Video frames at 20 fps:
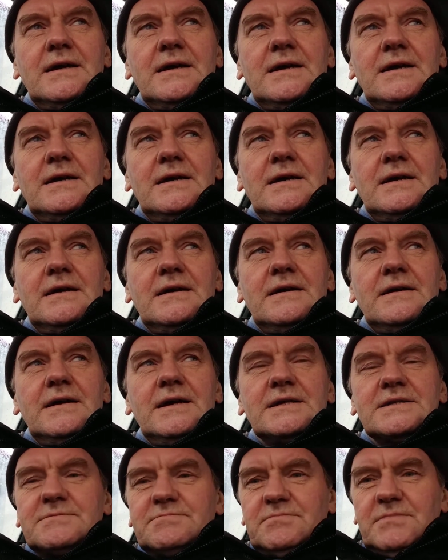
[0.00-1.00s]

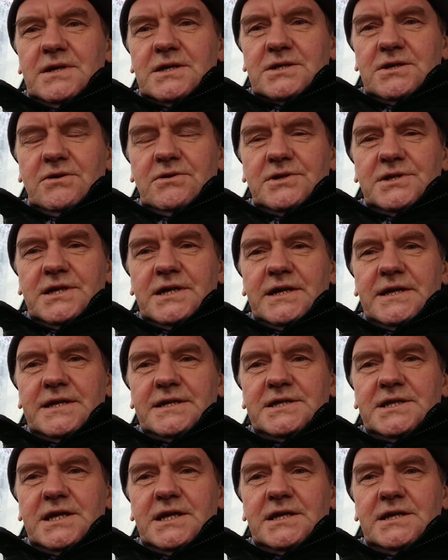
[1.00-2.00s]
As long as you get a
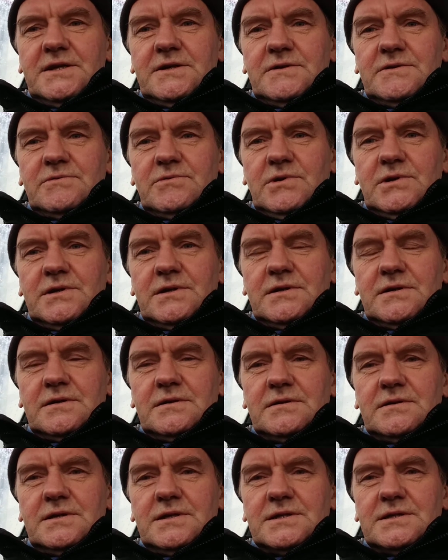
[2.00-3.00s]
genuine one,
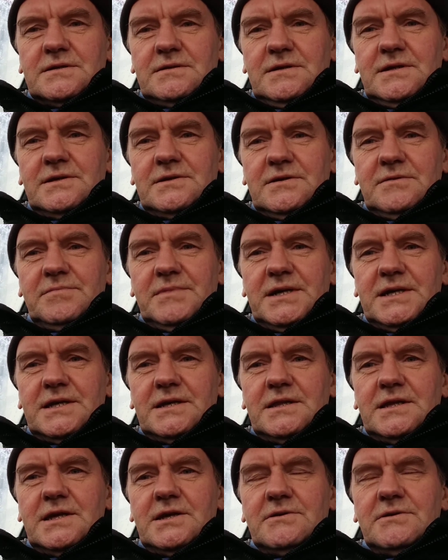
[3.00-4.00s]
you know, made
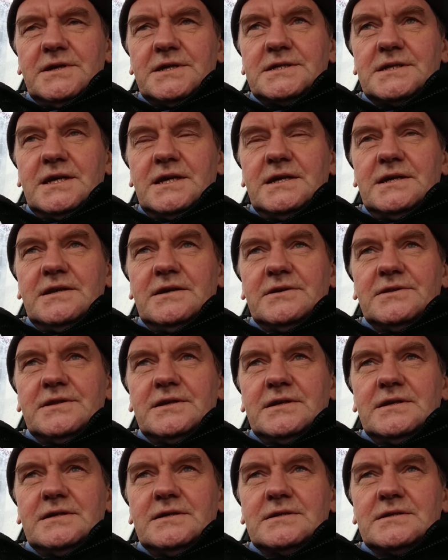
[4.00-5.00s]
in the USA, not
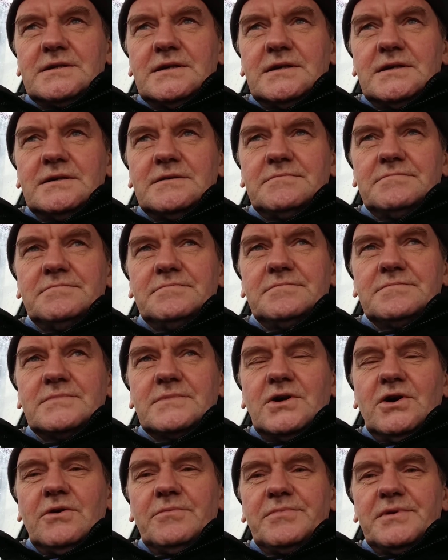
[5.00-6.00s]
these
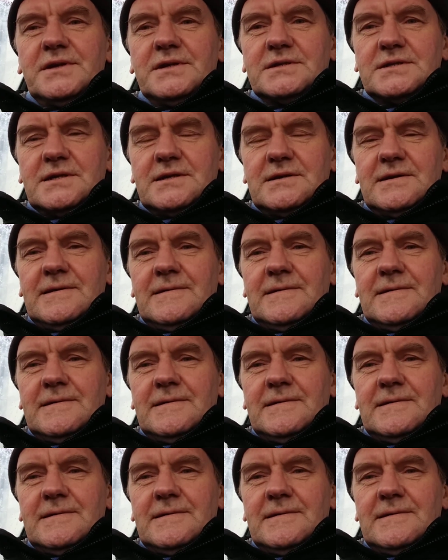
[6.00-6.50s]
copies,